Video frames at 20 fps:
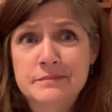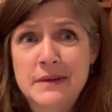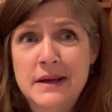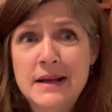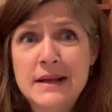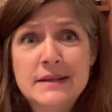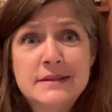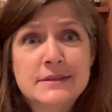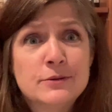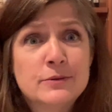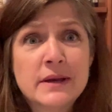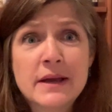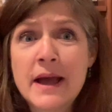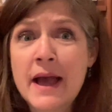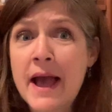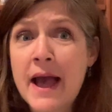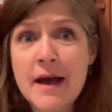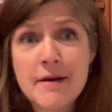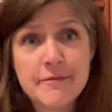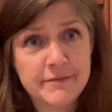And it's only
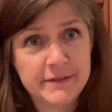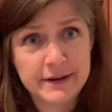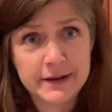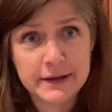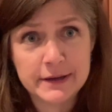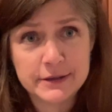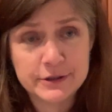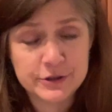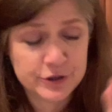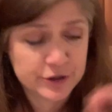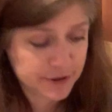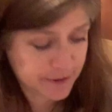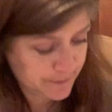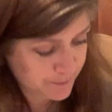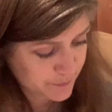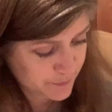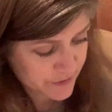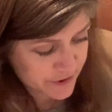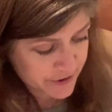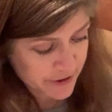1/2 inch,
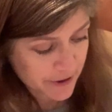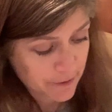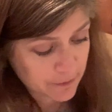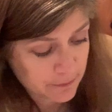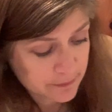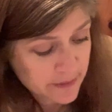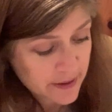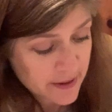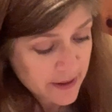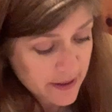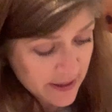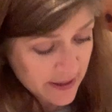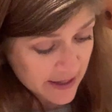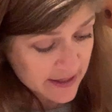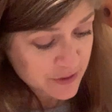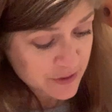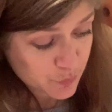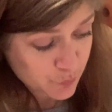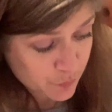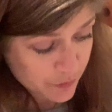so
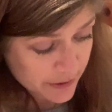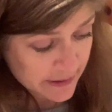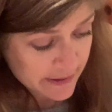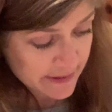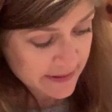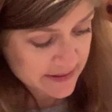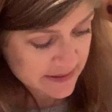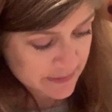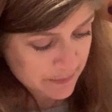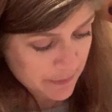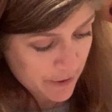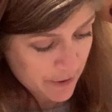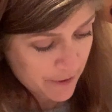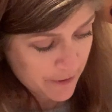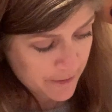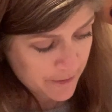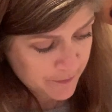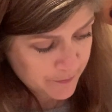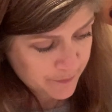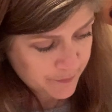it's really
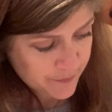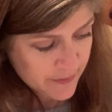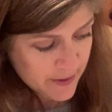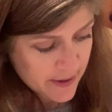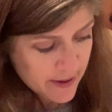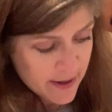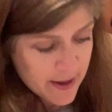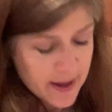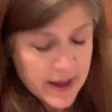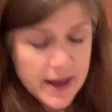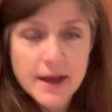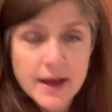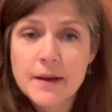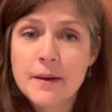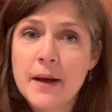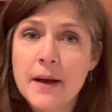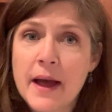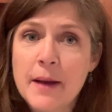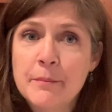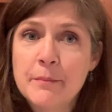small.
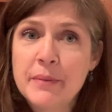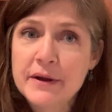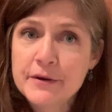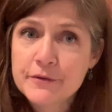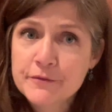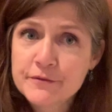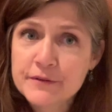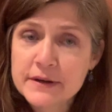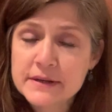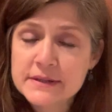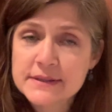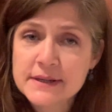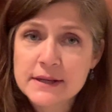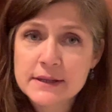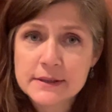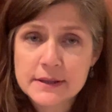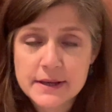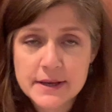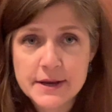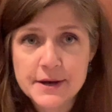And butterflies
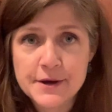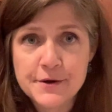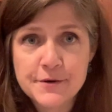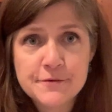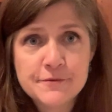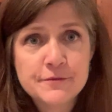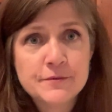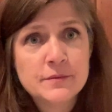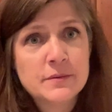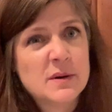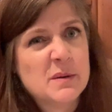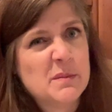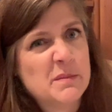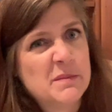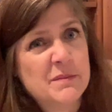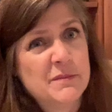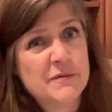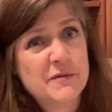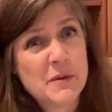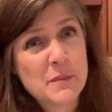can live
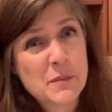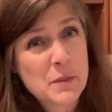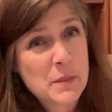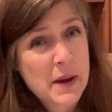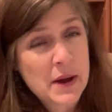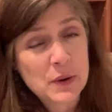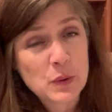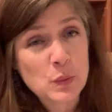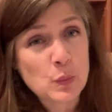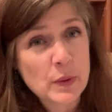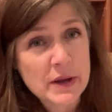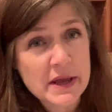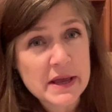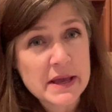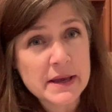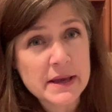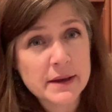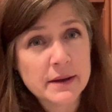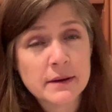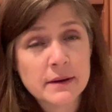from about a
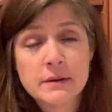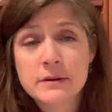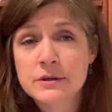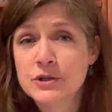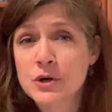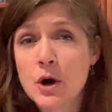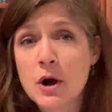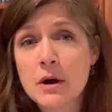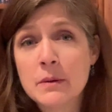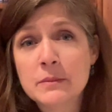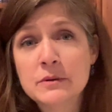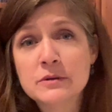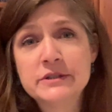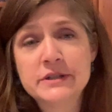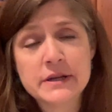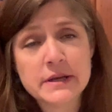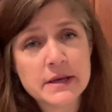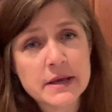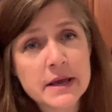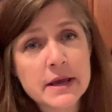week to almost
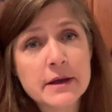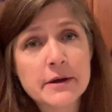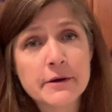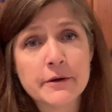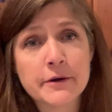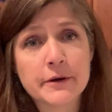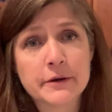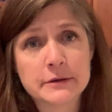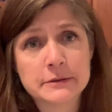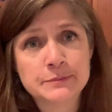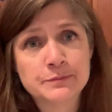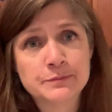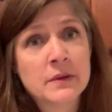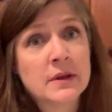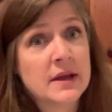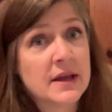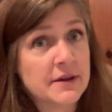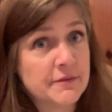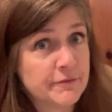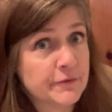a year
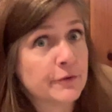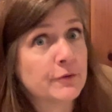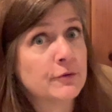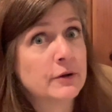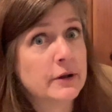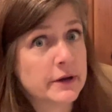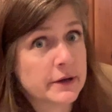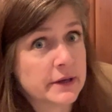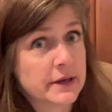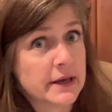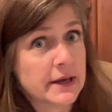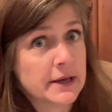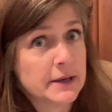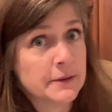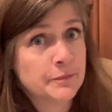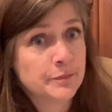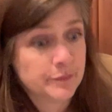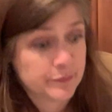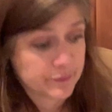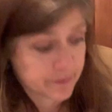if they're lucky.
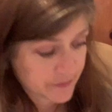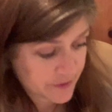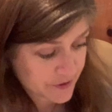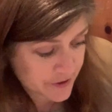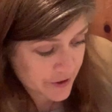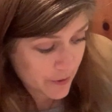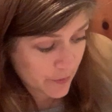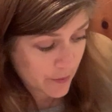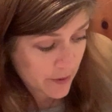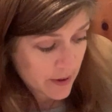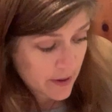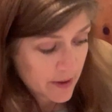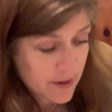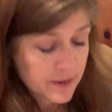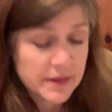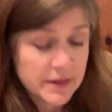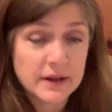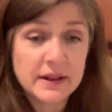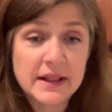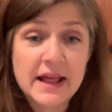So
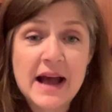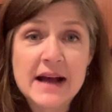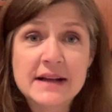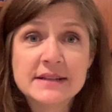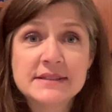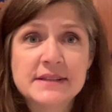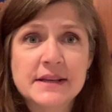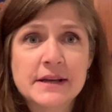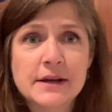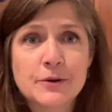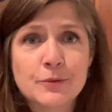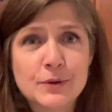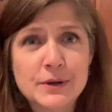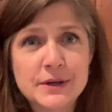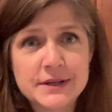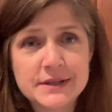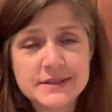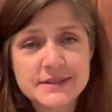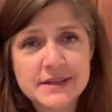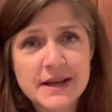the last thing I
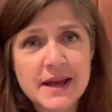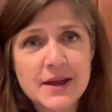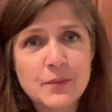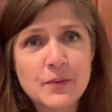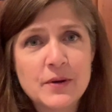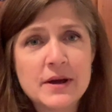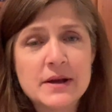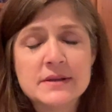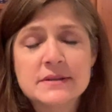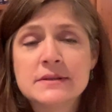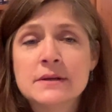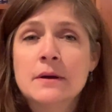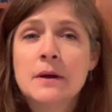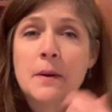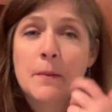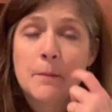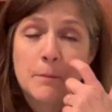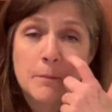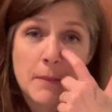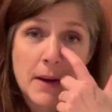wanted to say was,
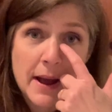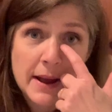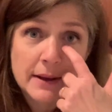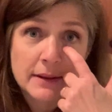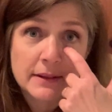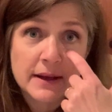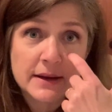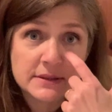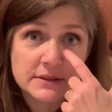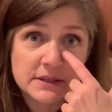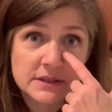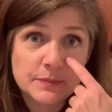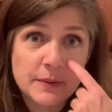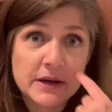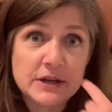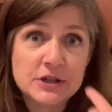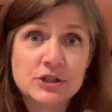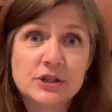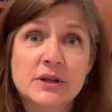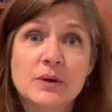my class
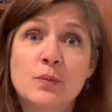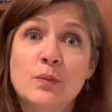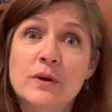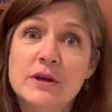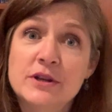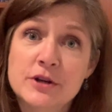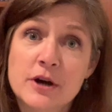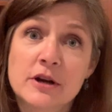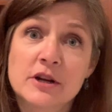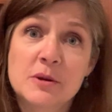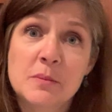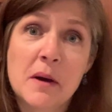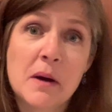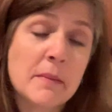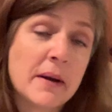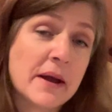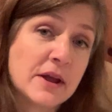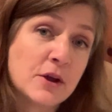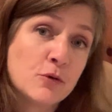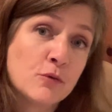especially, we talked about
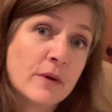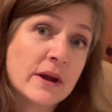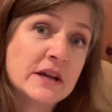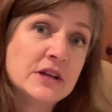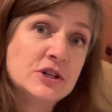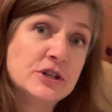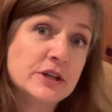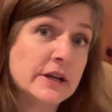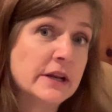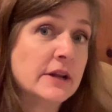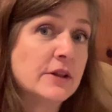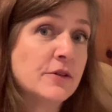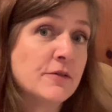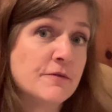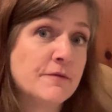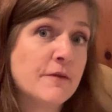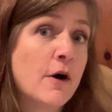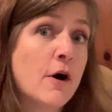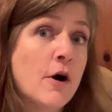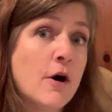migration in the
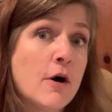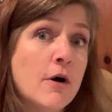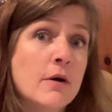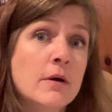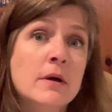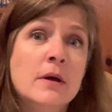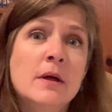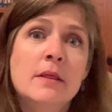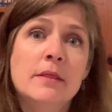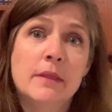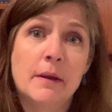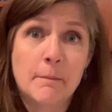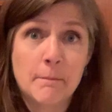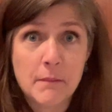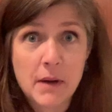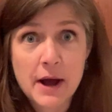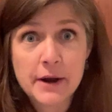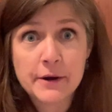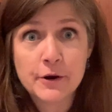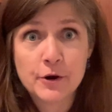fall. The
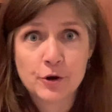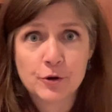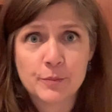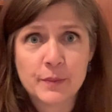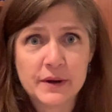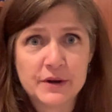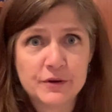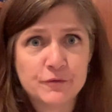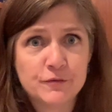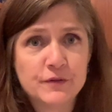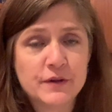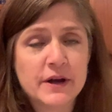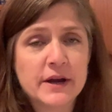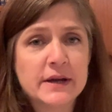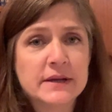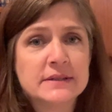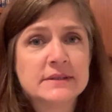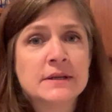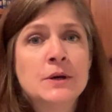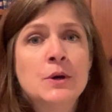monarch
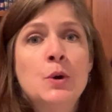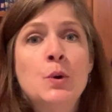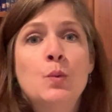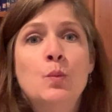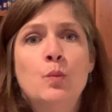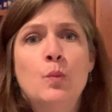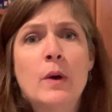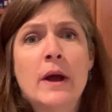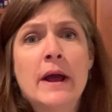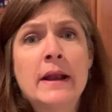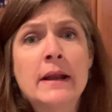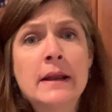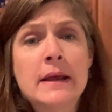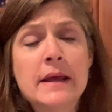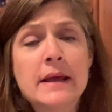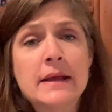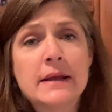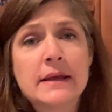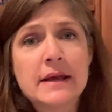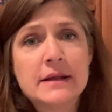butterflies, when
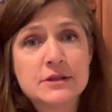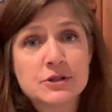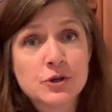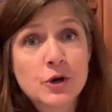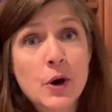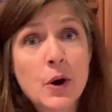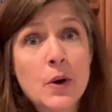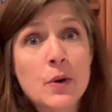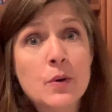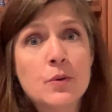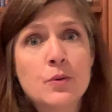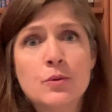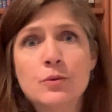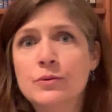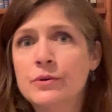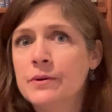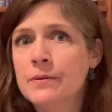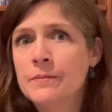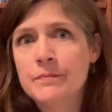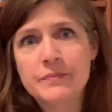it gets
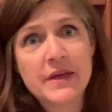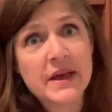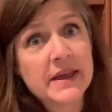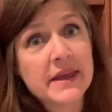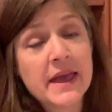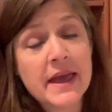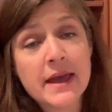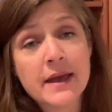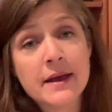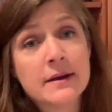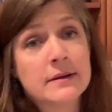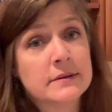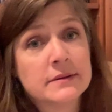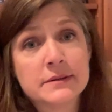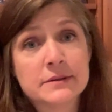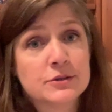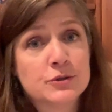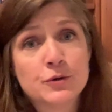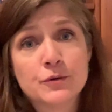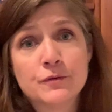cold, they can't
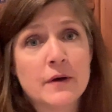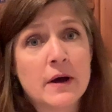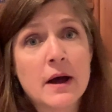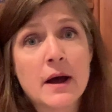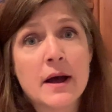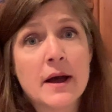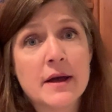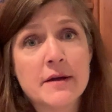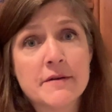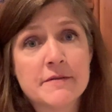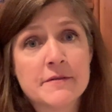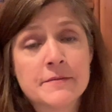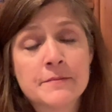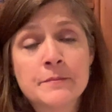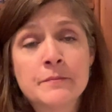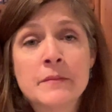survive.